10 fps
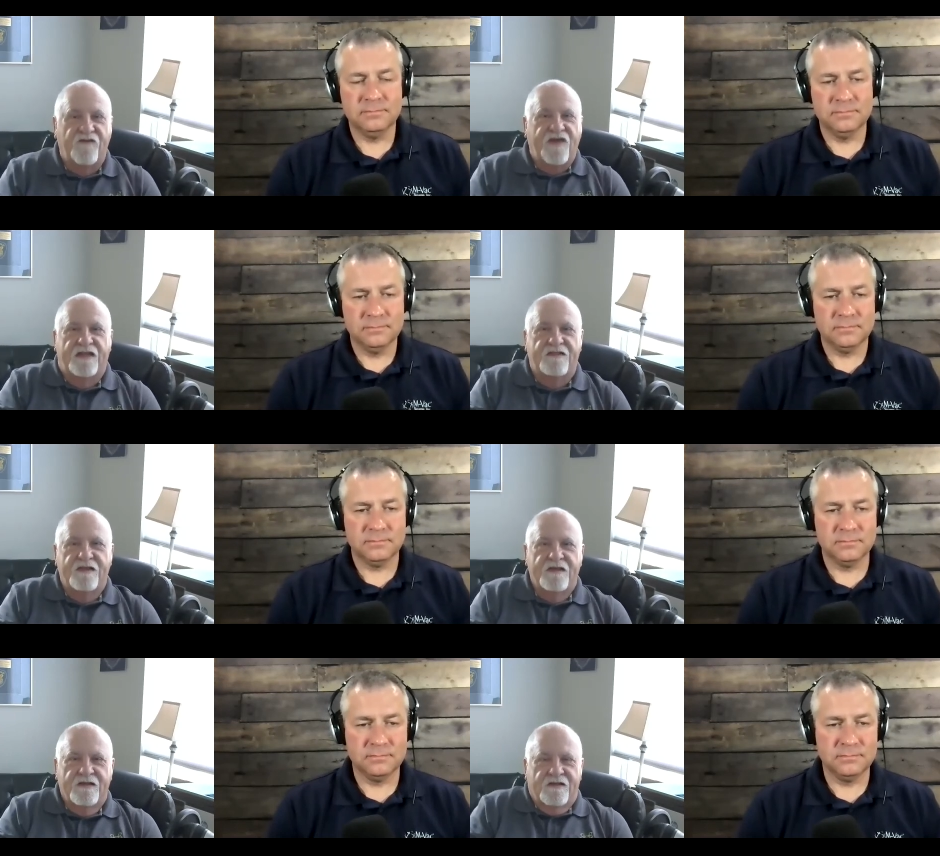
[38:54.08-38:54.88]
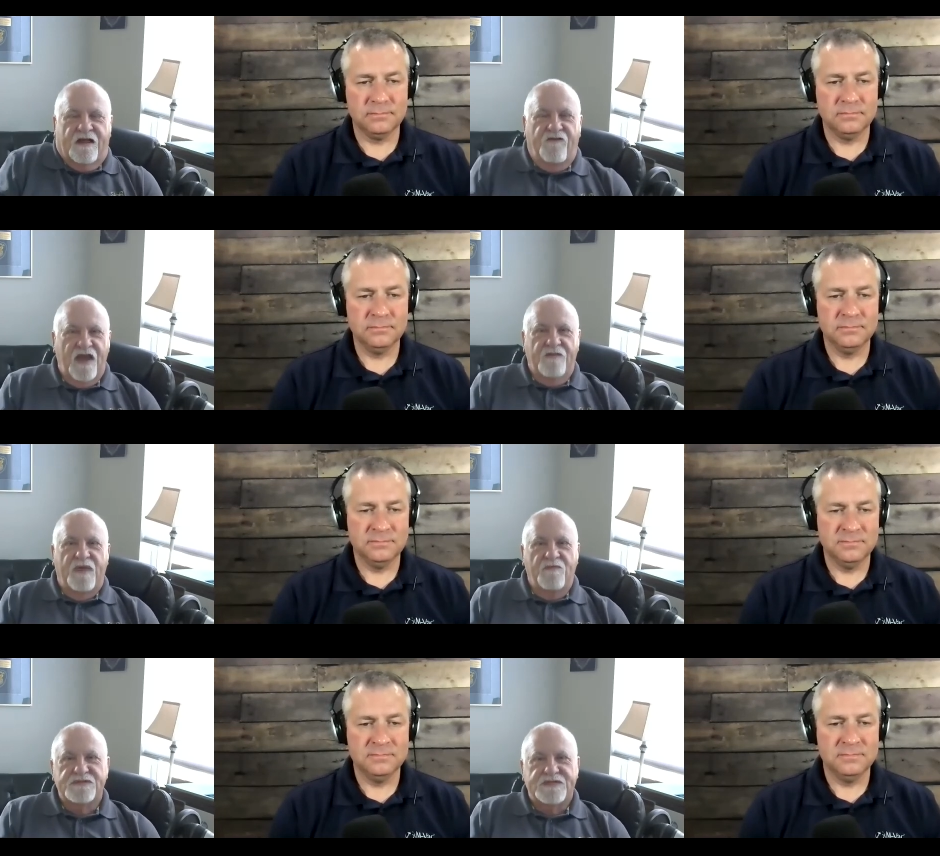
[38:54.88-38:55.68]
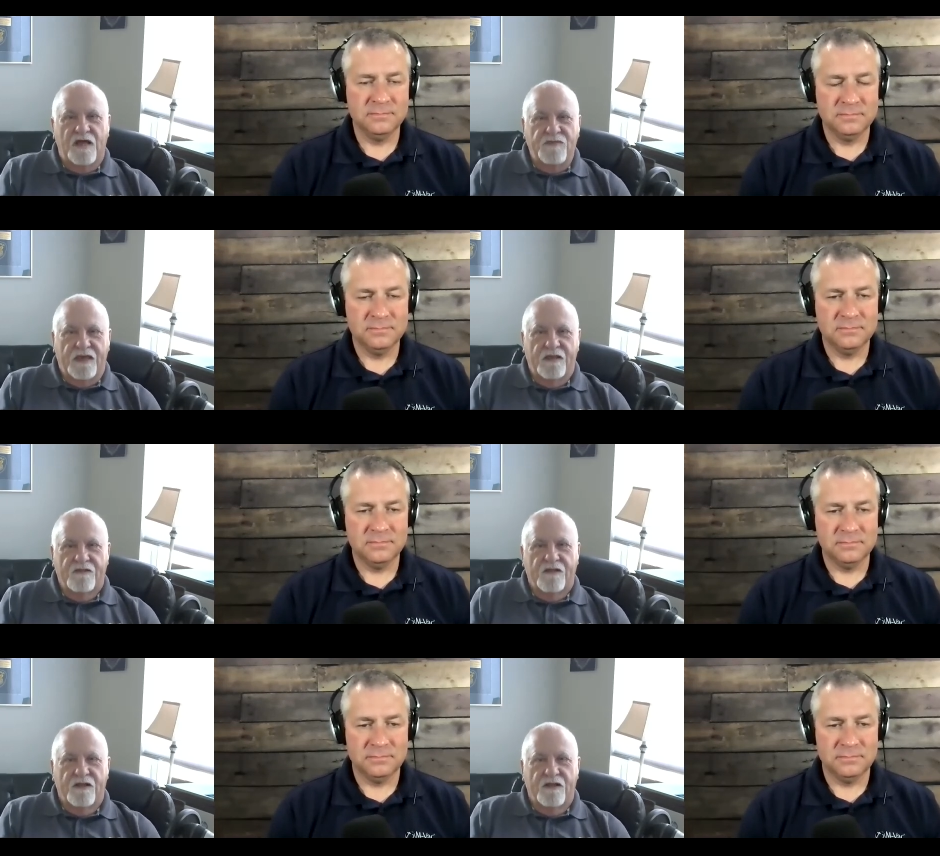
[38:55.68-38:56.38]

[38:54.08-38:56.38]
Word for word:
Speaker 1: I've had, I've had people tell me,